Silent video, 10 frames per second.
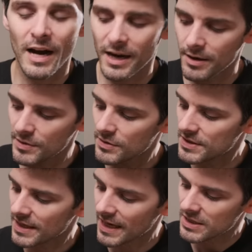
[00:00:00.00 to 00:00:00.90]
I am
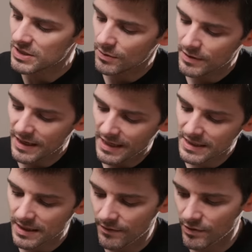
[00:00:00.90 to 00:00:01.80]
using a Sony
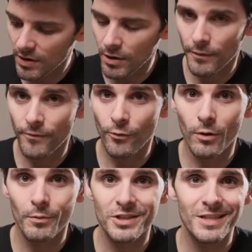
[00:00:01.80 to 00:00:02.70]

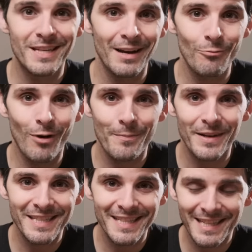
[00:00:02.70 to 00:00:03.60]
a7R4, which is a
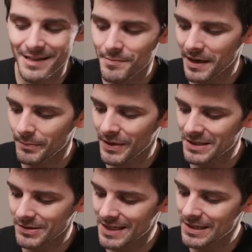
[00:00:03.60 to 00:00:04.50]
whopping 60
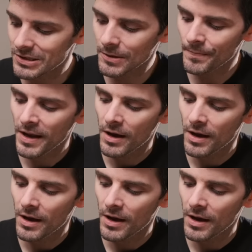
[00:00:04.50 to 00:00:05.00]
megapixel sensor